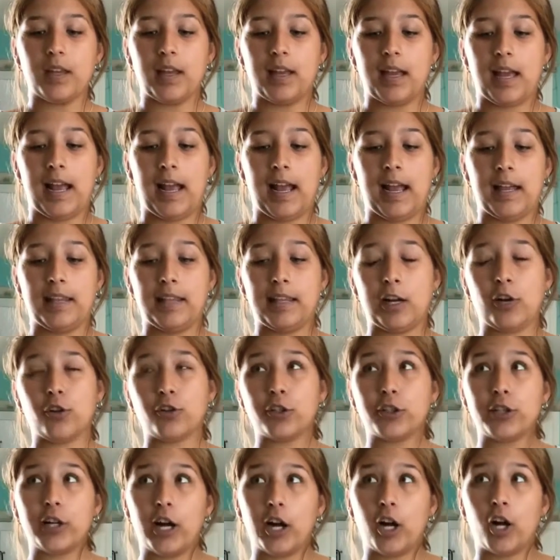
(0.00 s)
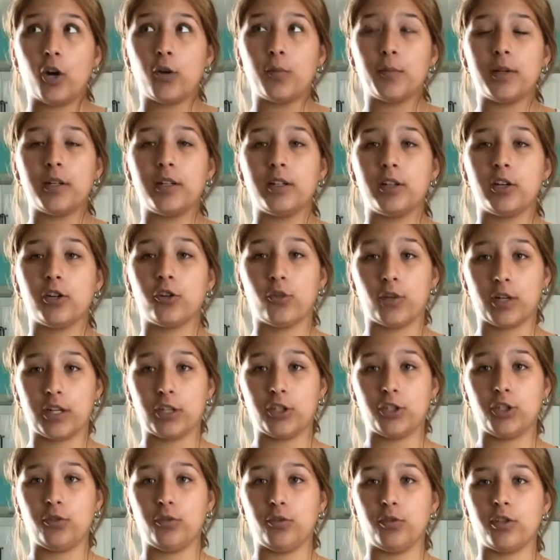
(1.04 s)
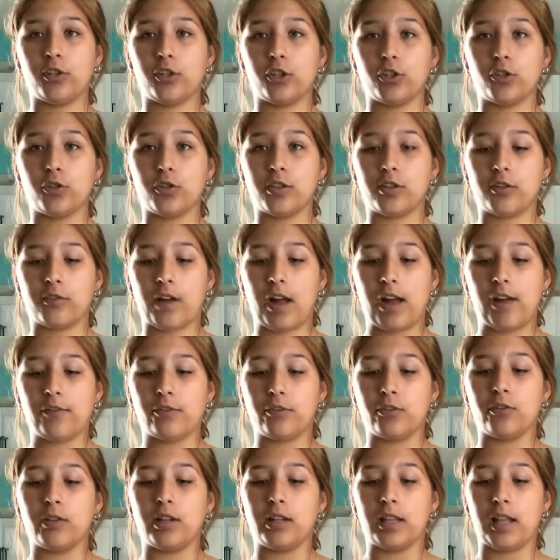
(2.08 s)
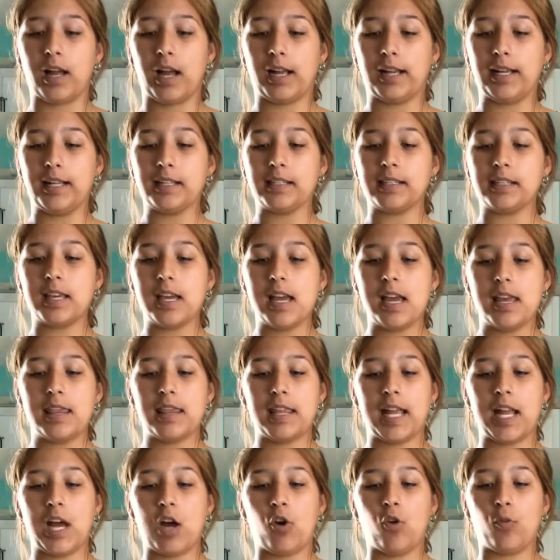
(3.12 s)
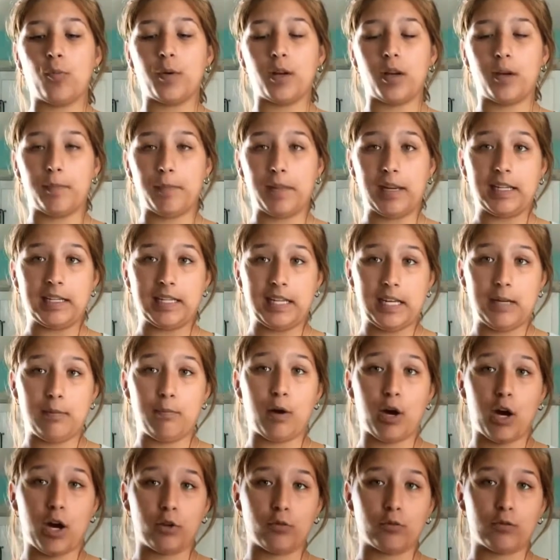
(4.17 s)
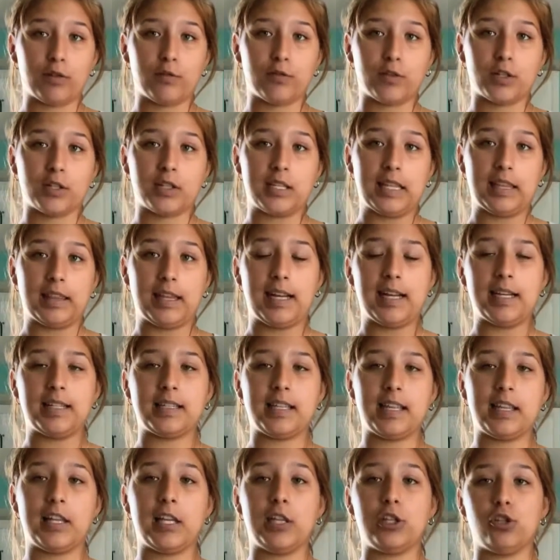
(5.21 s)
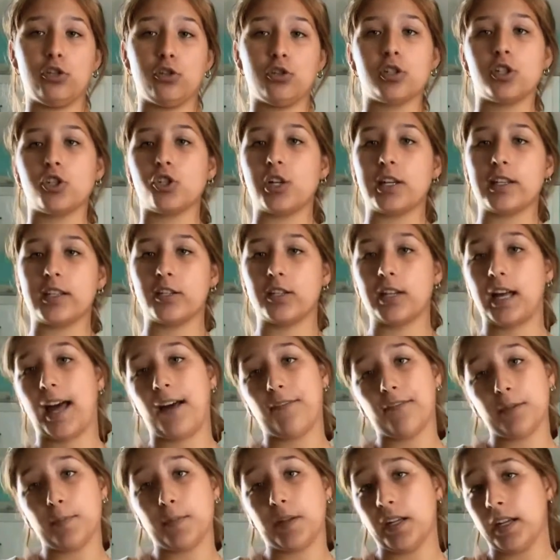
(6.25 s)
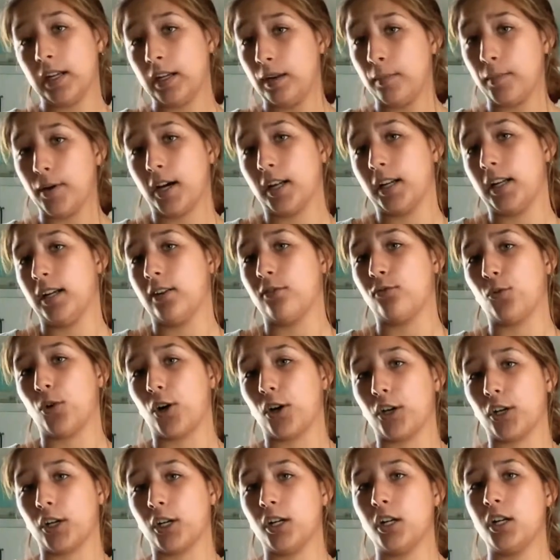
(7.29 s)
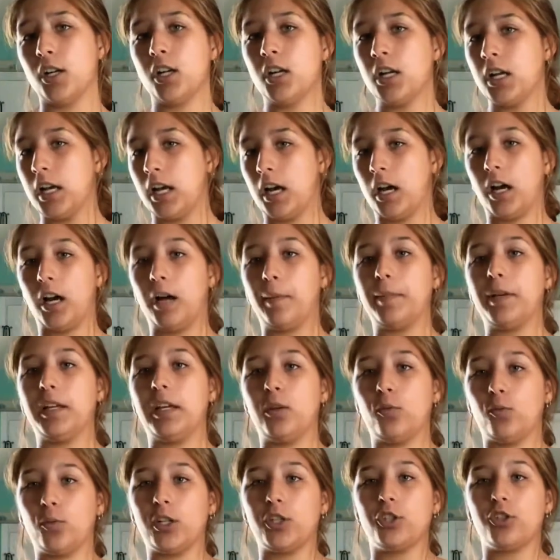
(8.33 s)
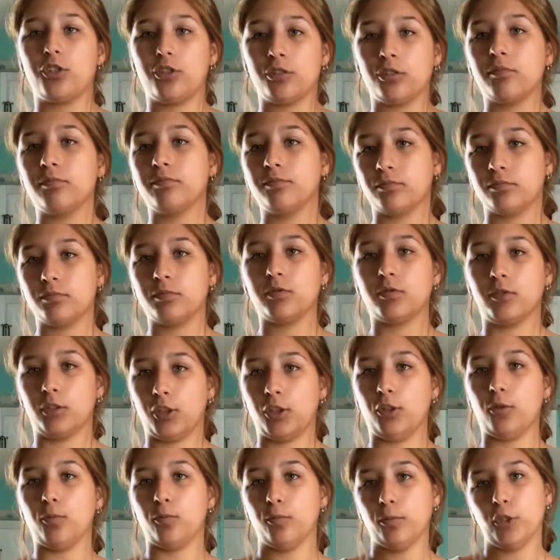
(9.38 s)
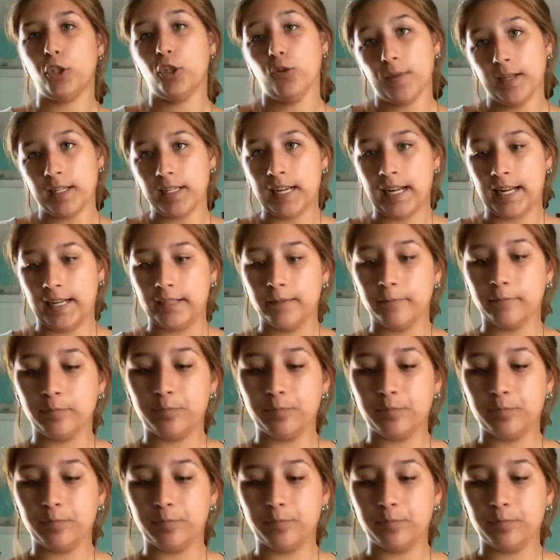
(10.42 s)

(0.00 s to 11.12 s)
And they also help, according to Turtle Survival Alliance, they help maintain pond, rivers, and lakes, and they do suggest to have them in any body of water in which you maintain.